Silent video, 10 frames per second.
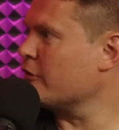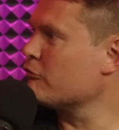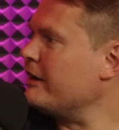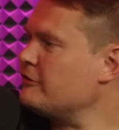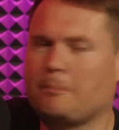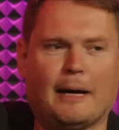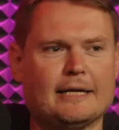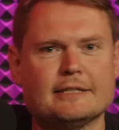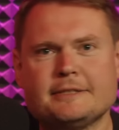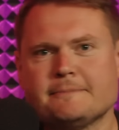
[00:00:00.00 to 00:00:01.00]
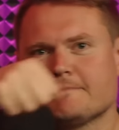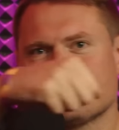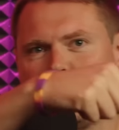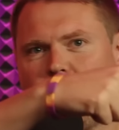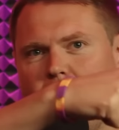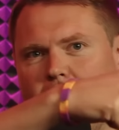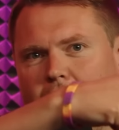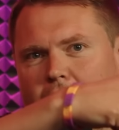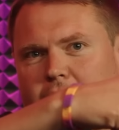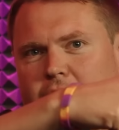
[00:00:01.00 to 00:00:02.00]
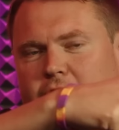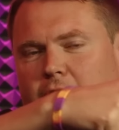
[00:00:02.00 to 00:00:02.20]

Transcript: a wristband that's